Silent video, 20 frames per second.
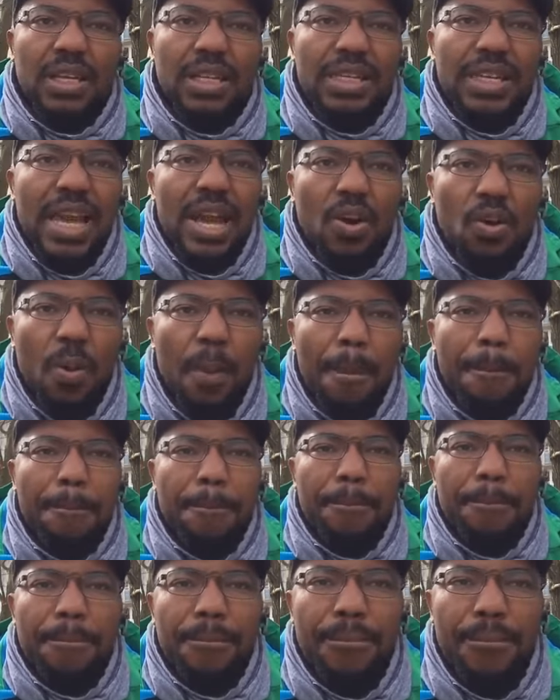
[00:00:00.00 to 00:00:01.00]
their own
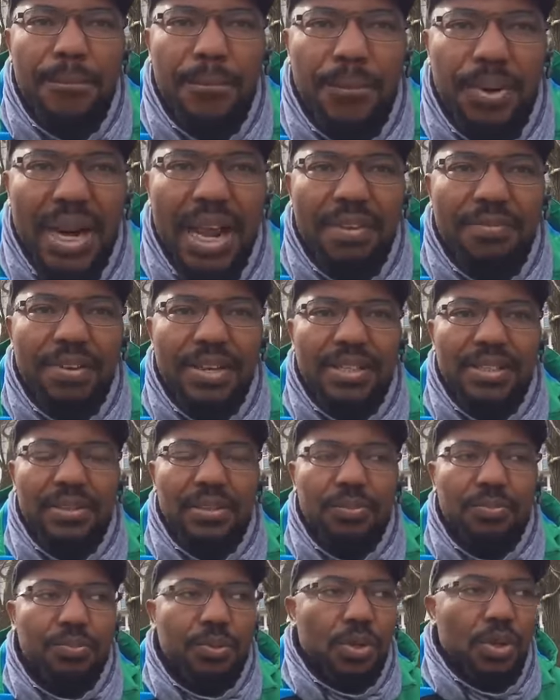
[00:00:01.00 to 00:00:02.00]
private
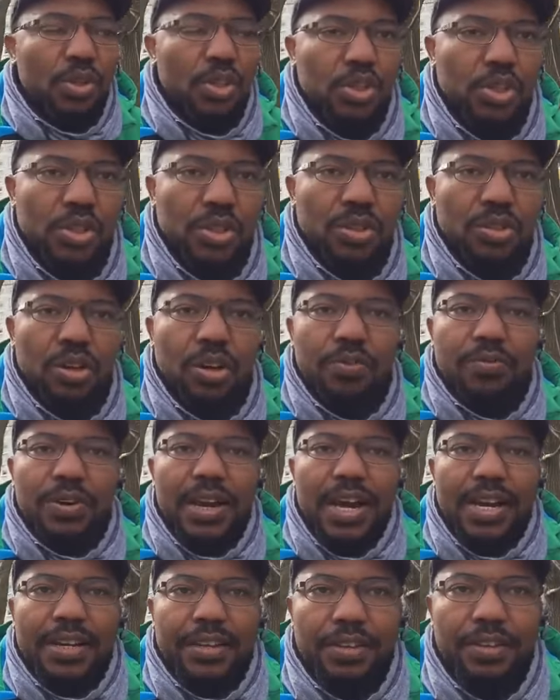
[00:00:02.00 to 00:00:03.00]
production of
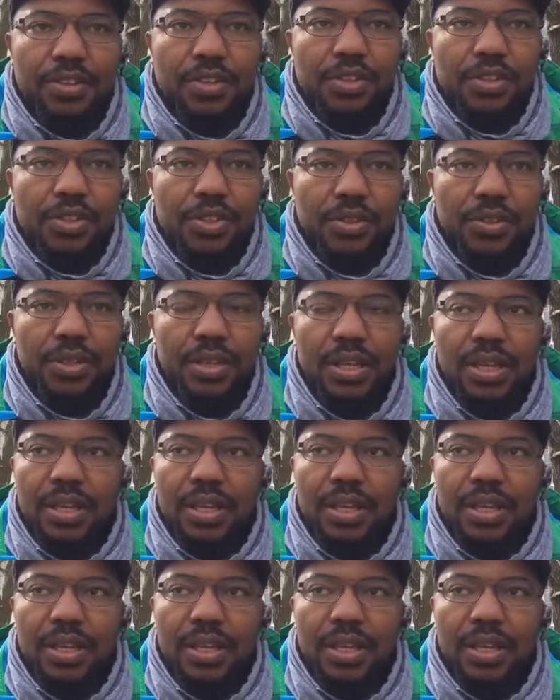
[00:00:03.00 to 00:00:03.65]
agriculture.